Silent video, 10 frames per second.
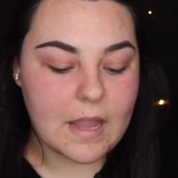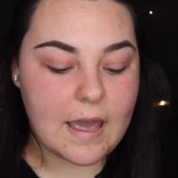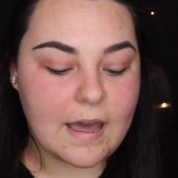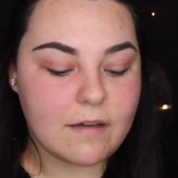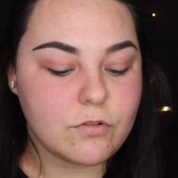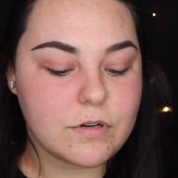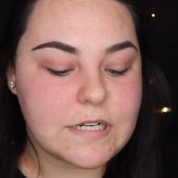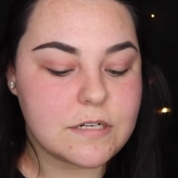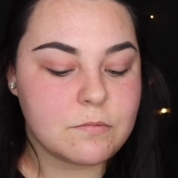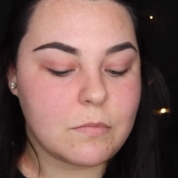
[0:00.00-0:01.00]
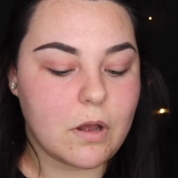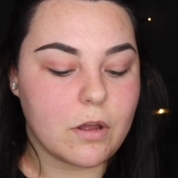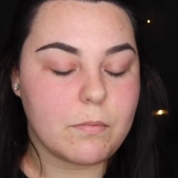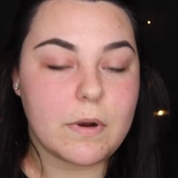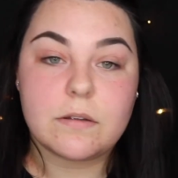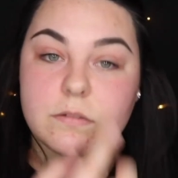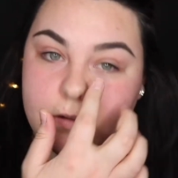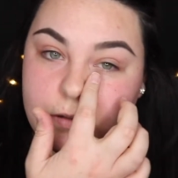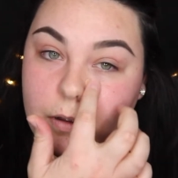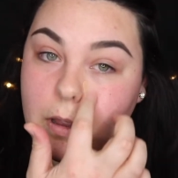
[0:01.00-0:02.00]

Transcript: I have already done my eyebrows because